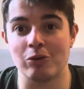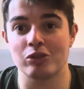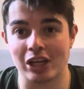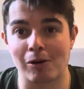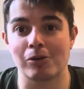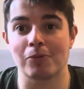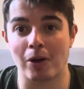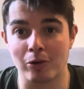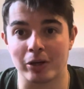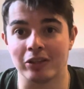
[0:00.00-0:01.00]
Jared
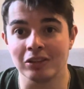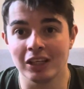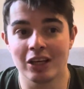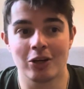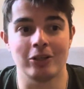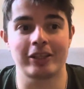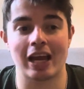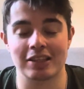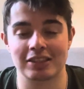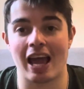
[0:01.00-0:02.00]
Bowen who
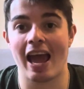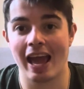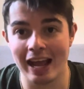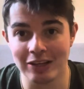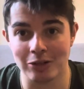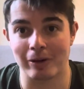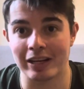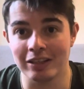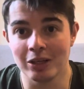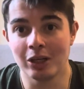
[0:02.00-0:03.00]
gets a header
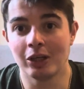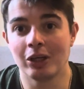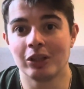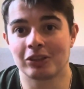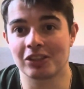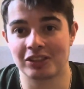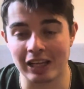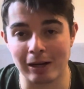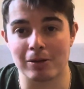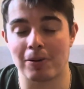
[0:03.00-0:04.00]
in to
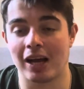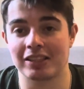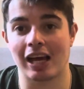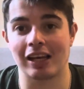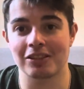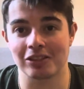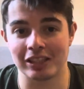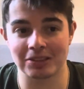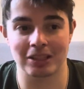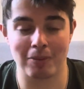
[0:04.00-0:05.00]
steer it past Alisson
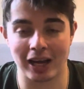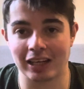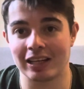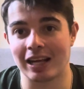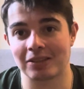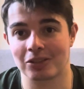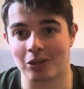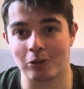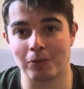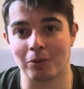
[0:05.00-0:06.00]
into the back of the net to
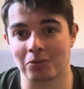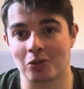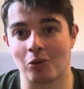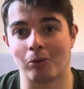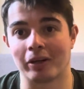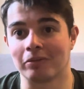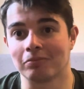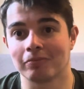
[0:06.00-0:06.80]
open up the scoring.